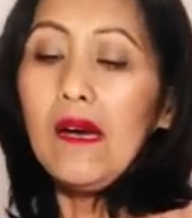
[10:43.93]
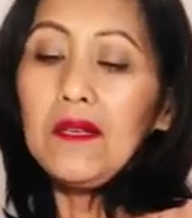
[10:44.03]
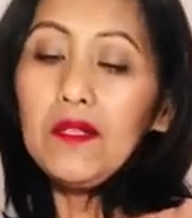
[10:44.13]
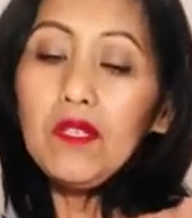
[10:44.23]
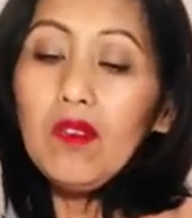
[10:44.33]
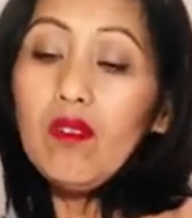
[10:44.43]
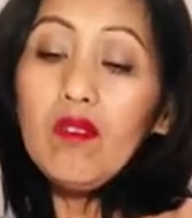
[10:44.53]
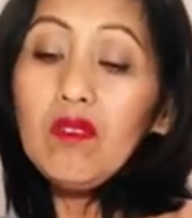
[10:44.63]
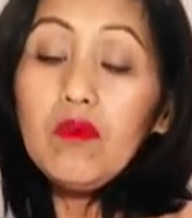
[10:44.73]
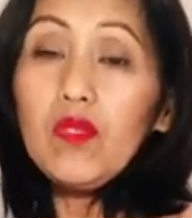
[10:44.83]
So
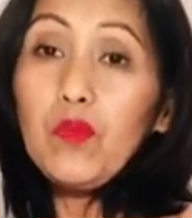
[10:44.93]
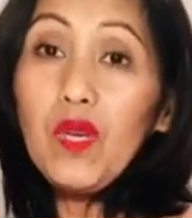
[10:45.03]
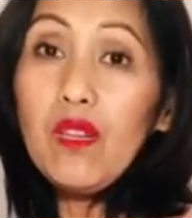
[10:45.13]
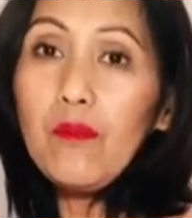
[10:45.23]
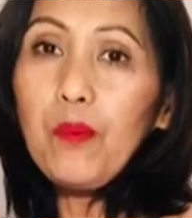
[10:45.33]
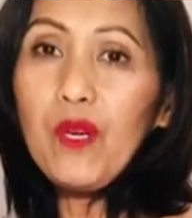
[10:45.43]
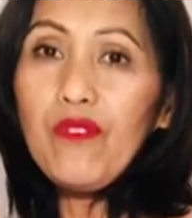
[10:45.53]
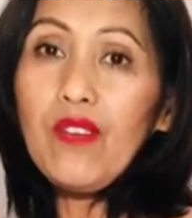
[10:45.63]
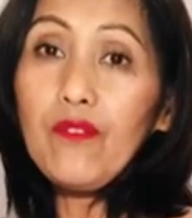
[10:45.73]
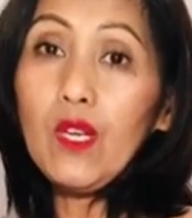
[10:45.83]
it's pretty
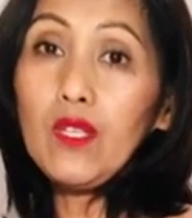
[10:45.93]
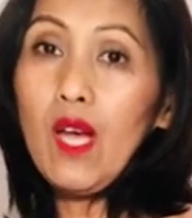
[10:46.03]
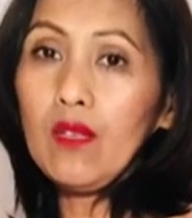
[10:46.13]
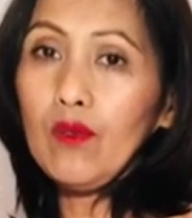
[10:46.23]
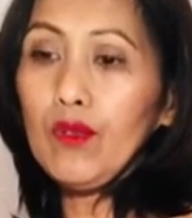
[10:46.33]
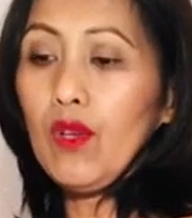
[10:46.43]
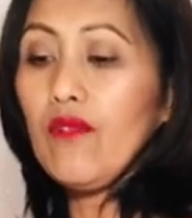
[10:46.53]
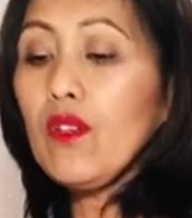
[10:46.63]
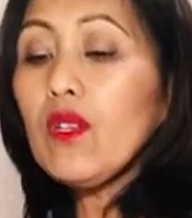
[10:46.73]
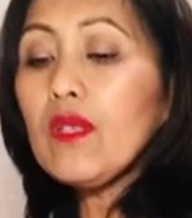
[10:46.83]
perfect for a taco. So
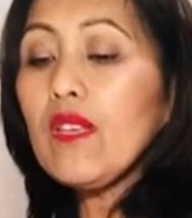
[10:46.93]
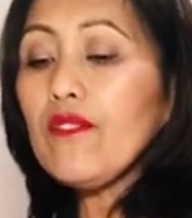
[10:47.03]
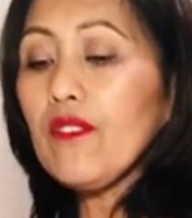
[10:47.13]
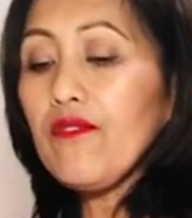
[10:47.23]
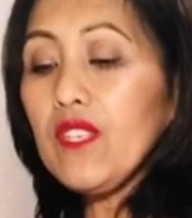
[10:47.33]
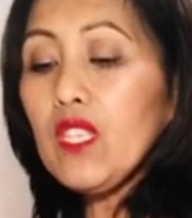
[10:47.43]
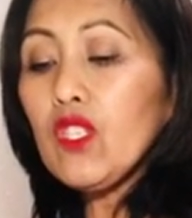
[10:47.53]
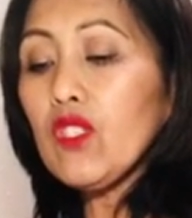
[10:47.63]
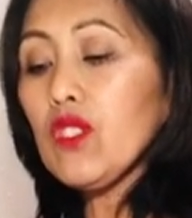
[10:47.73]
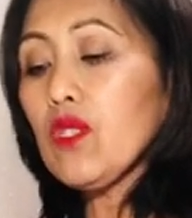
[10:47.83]
if you're looking for a
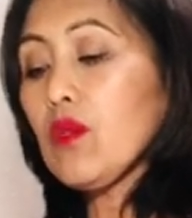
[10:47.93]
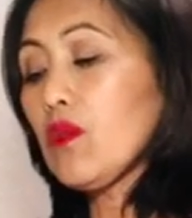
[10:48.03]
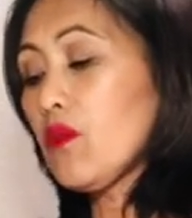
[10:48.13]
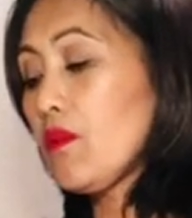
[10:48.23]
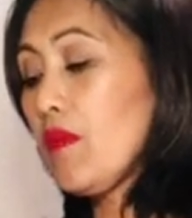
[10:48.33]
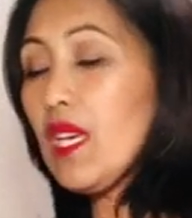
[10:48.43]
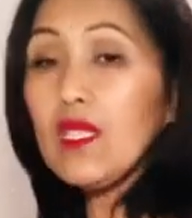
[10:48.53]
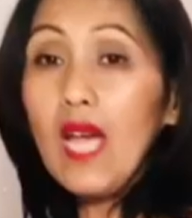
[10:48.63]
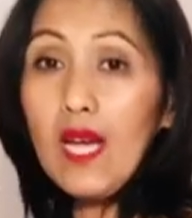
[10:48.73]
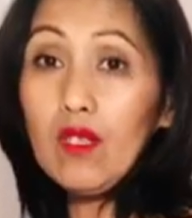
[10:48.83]
fish to
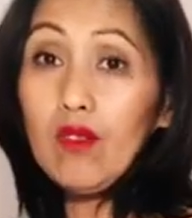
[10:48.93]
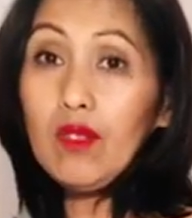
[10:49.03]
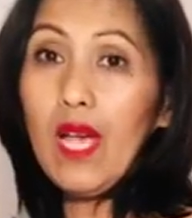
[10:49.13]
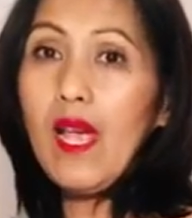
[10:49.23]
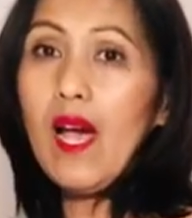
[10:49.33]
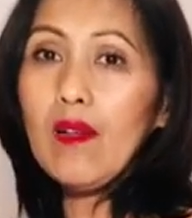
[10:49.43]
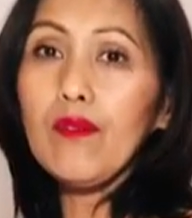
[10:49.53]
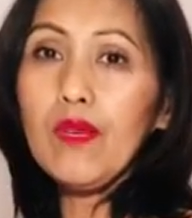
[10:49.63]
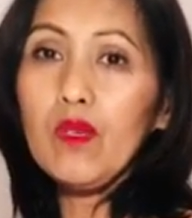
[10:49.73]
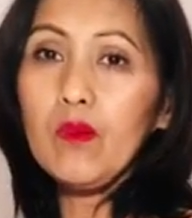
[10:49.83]
make tacos, I
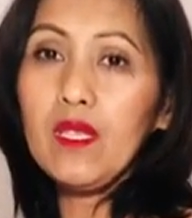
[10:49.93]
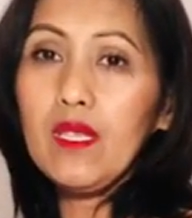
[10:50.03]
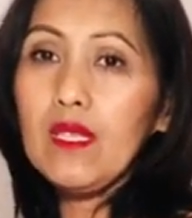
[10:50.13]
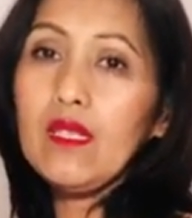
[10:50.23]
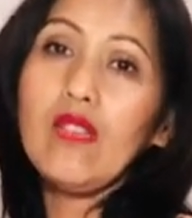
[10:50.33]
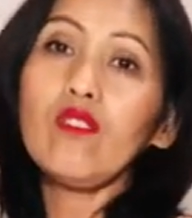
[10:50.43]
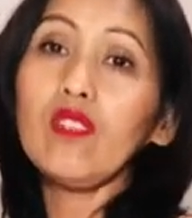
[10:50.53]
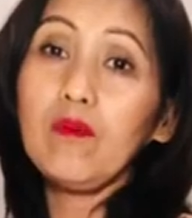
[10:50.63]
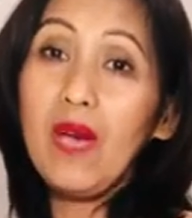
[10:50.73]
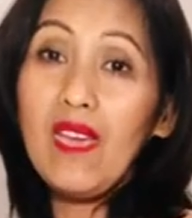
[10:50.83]
highly recommend this, and you
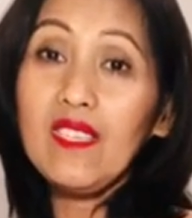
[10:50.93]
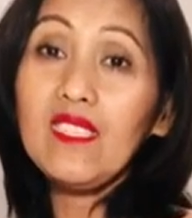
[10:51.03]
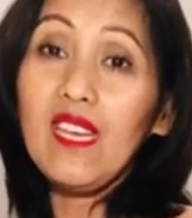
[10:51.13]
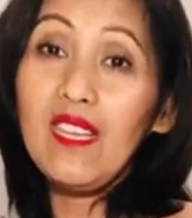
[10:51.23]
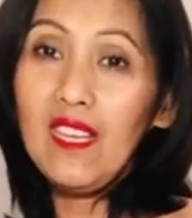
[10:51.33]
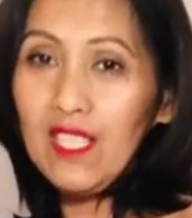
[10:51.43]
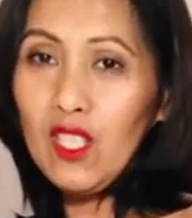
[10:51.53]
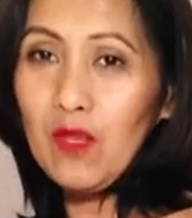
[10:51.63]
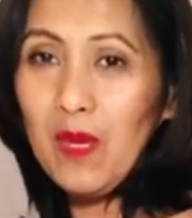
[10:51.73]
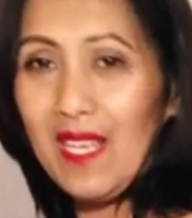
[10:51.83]
can buy this at
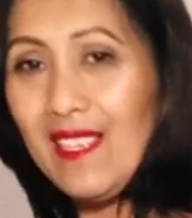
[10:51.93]
HEB.